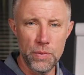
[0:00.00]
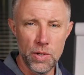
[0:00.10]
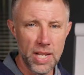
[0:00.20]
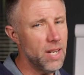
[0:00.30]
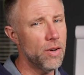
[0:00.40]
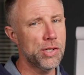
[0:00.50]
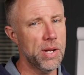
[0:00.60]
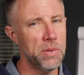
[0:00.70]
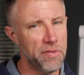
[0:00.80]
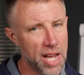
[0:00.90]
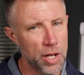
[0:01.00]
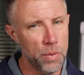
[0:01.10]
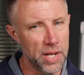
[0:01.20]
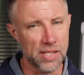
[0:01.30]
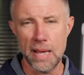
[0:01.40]
you need to understand what the
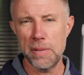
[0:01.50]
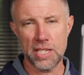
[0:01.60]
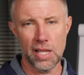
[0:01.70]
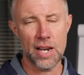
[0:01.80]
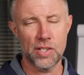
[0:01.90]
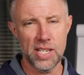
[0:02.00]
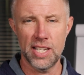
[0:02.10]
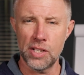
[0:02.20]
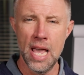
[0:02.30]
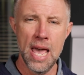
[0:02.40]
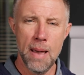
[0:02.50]
value is. That lot of sense.